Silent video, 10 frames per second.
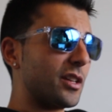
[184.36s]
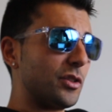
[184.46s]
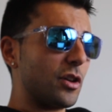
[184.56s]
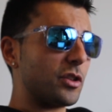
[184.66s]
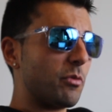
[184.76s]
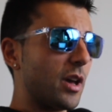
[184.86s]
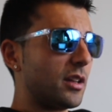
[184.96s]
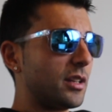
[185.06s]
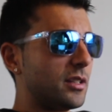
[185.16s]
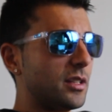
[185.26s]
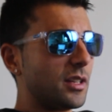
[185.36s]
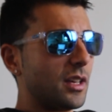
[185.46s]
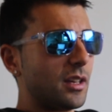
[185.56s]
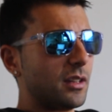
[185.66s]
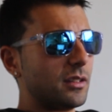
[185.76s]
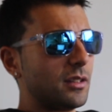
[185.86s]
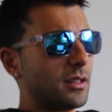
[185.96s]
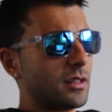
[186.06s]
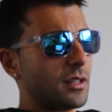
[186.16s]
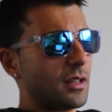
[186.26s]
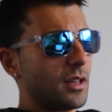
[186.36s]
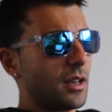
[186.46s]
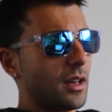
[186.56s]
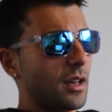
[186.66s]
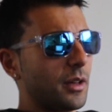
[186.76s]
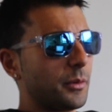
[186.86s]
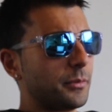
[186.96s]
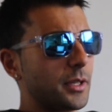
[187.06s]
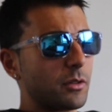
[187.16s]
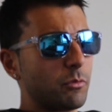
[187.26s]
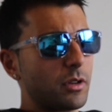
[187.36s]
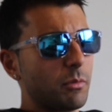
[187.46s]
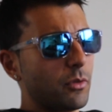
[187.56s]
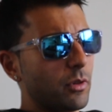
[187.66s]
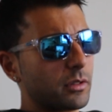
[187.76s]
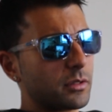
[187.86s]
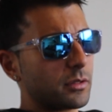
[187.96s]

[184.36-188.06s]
can knock you out, and he can win on points.